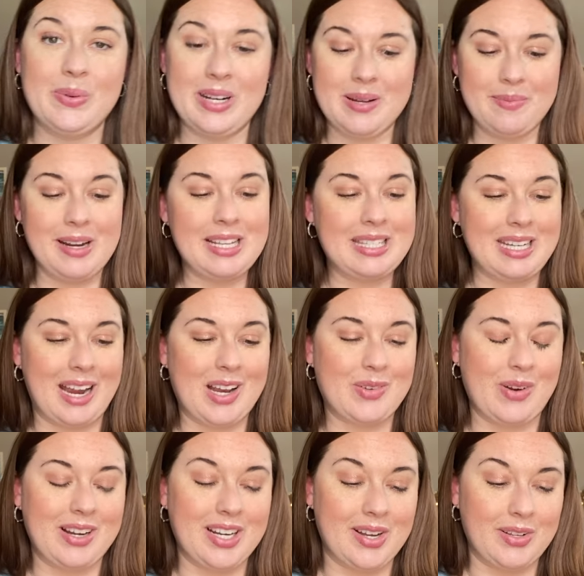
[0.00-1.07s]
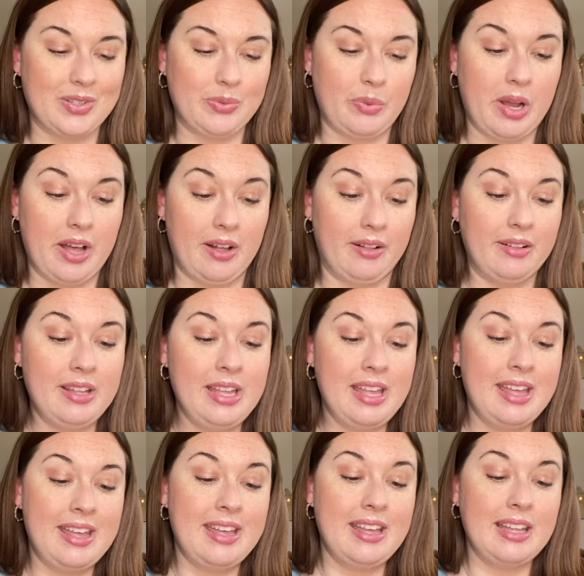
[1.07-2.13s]
one in my stash right now as well.
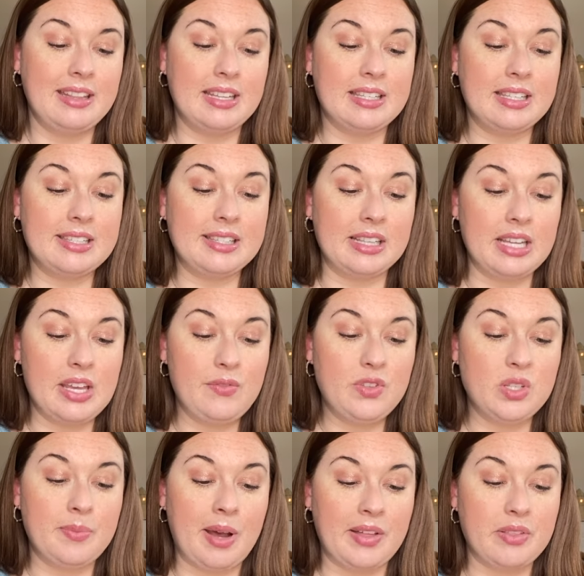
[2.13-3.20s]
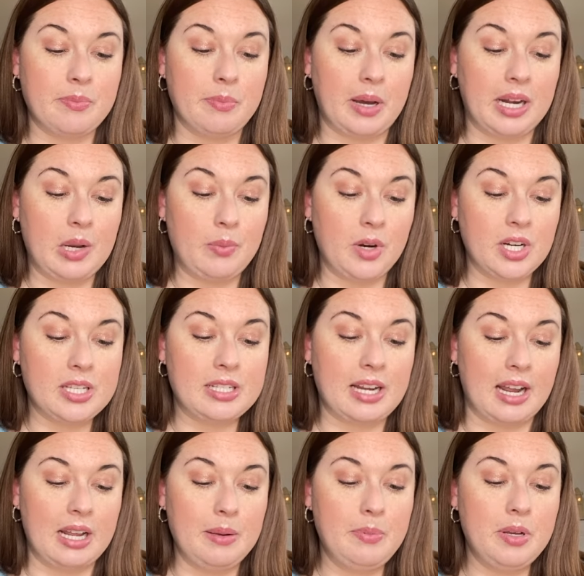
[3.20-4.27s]
This is Leaves, the Bath and Body Works
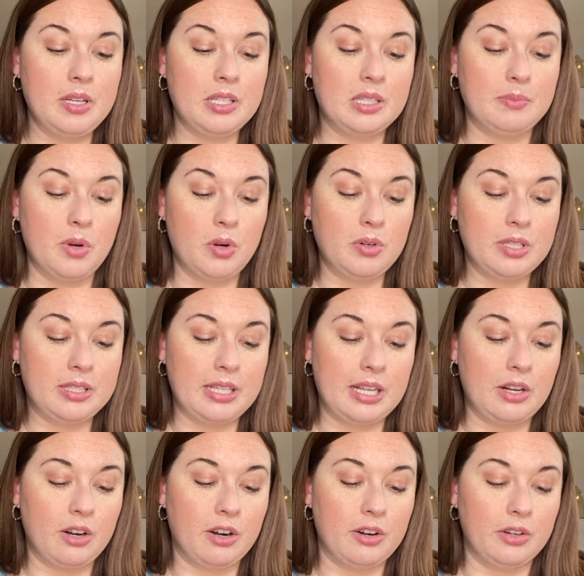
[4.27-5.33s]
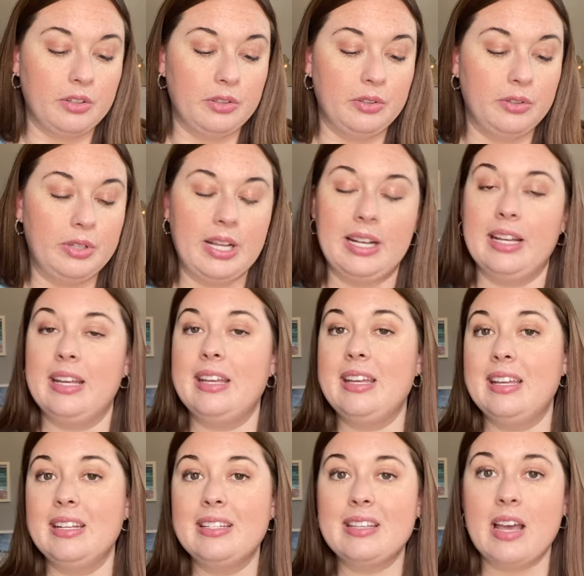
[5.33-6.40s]
type. Smoked cedar, oud, and a
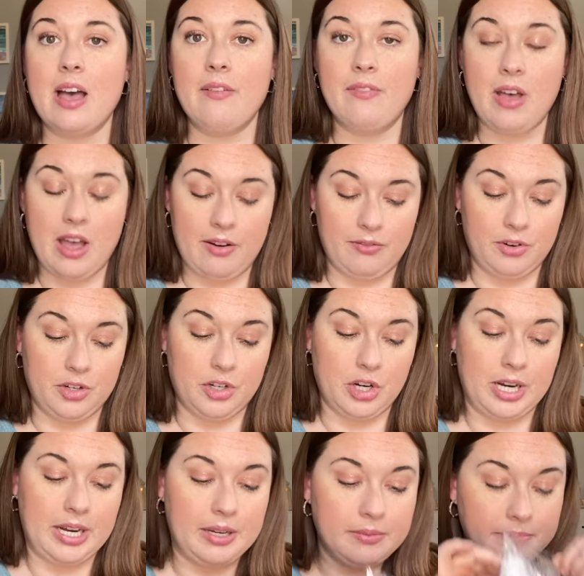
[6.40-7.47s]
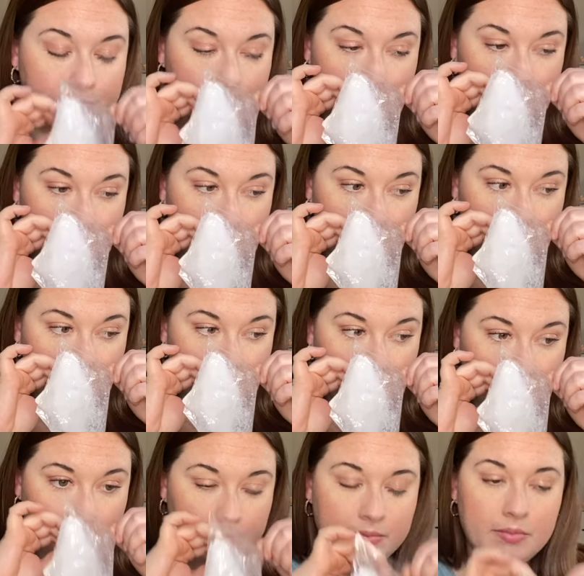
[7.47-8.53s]
hint of evergreen.
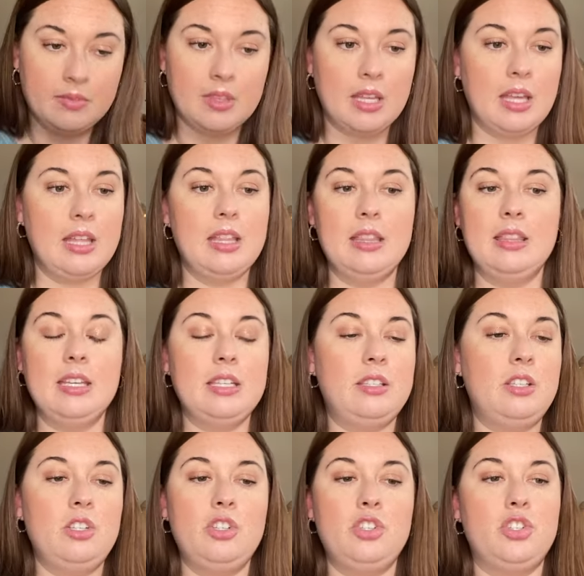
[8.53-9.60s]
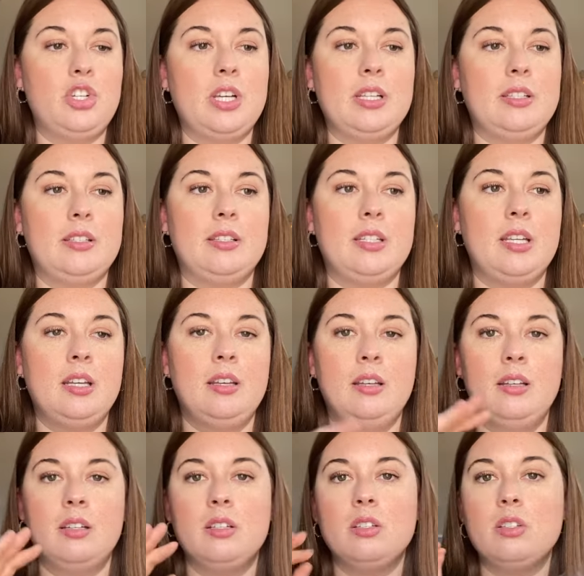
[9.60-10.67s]
This is just
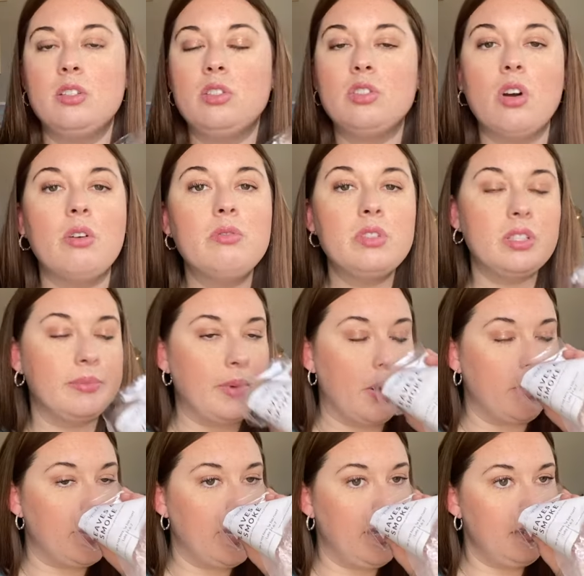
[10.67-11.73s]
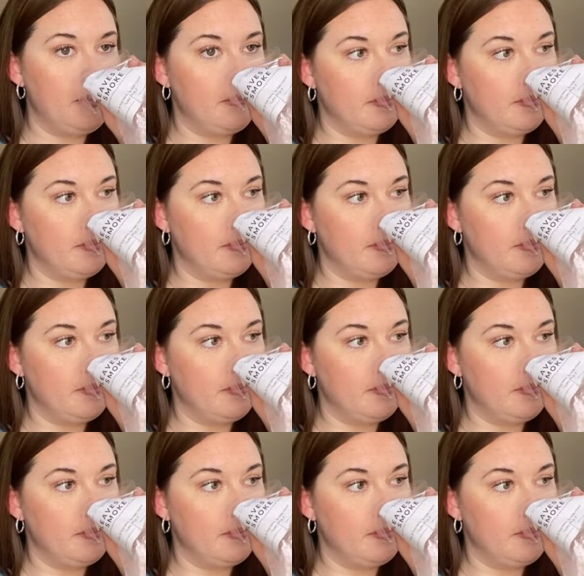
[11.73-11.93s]
so smoky.